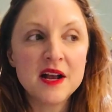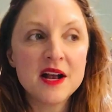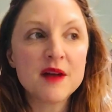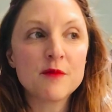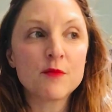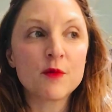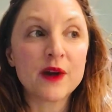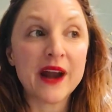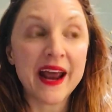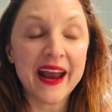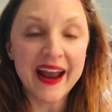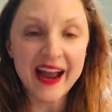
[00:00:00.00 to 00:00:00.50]

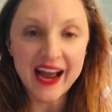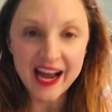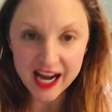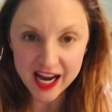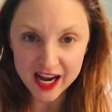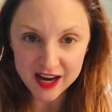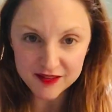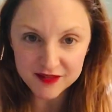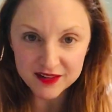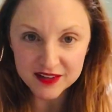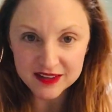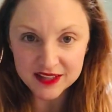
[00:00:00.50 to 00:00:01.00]
When I
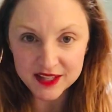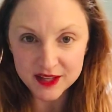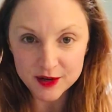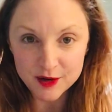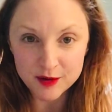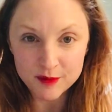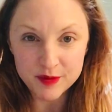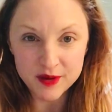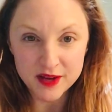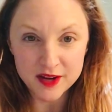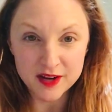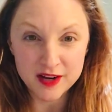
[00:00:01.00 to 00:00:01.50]
have a little
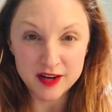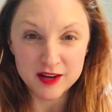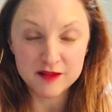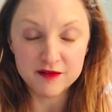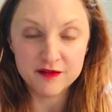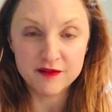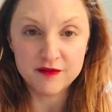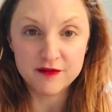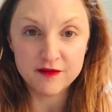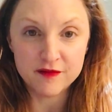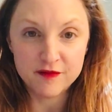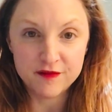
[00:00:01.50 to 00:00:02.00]
bit of
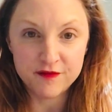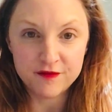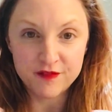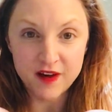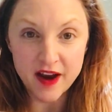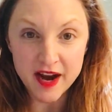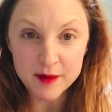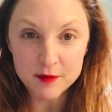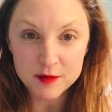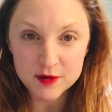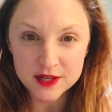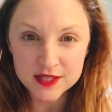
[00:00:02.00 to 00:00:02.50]

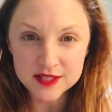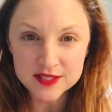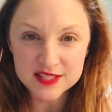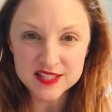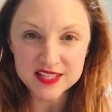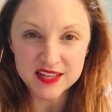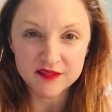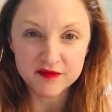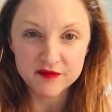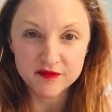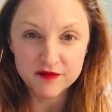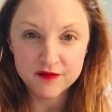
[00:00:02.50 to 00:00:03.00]
fibrous
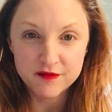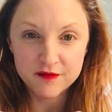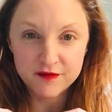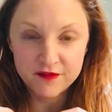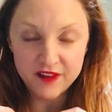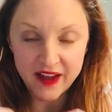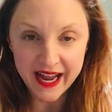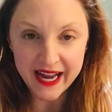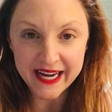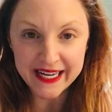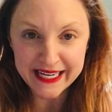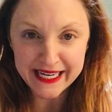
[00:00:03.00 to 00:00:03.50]
and
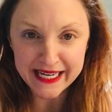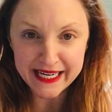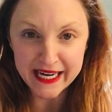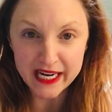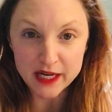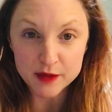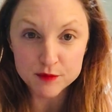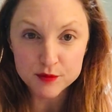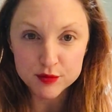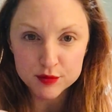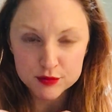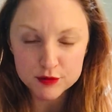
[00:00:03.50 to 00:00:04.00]
fatty
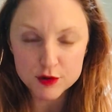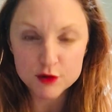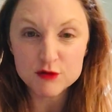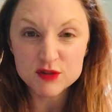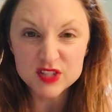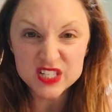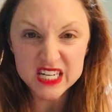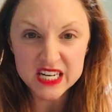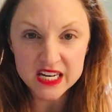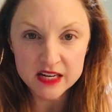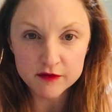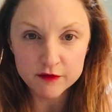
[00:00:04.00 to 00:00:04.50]
and
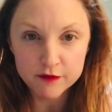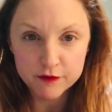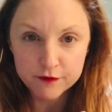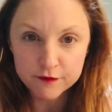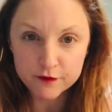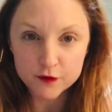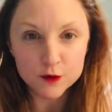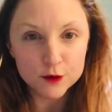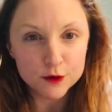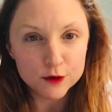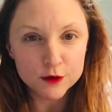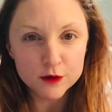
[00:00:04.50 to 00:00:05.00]
protein
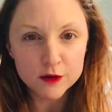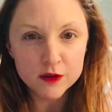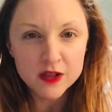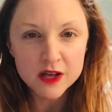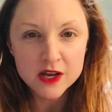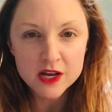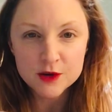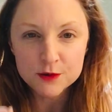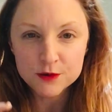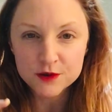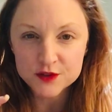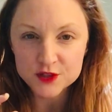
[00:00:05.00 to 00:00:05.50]
full
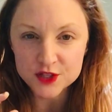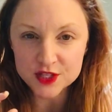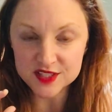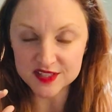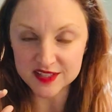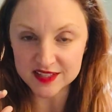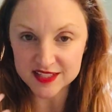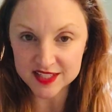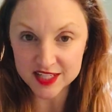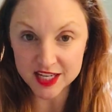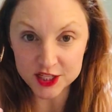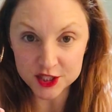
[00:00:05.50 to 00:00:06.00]
with just
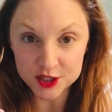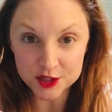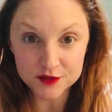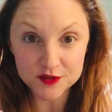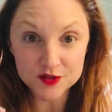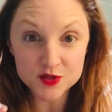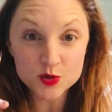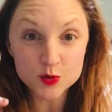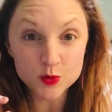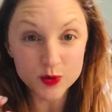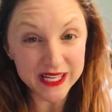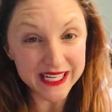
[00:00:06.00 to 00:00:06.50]
a touch of
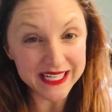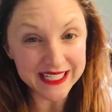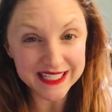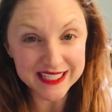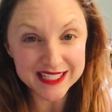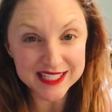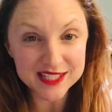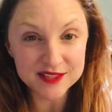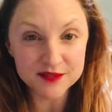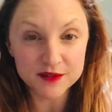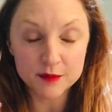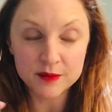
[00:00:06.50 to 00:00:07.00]

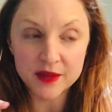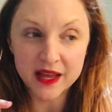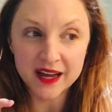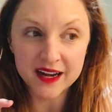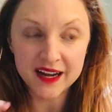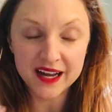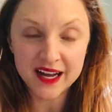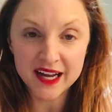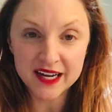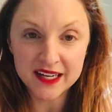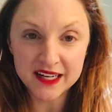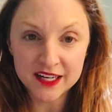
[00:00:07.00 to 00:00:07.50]
sweetness from that
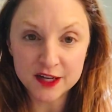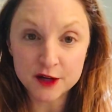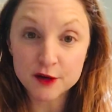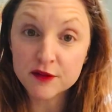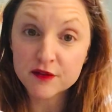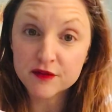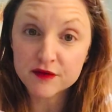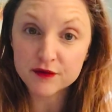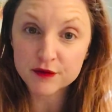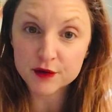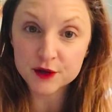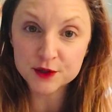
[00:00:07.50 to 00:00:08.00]
honey or the
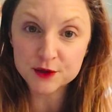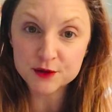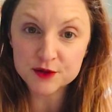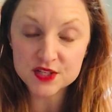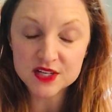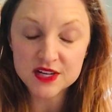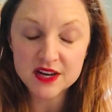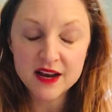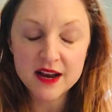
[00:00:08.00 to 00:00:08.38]
fruit,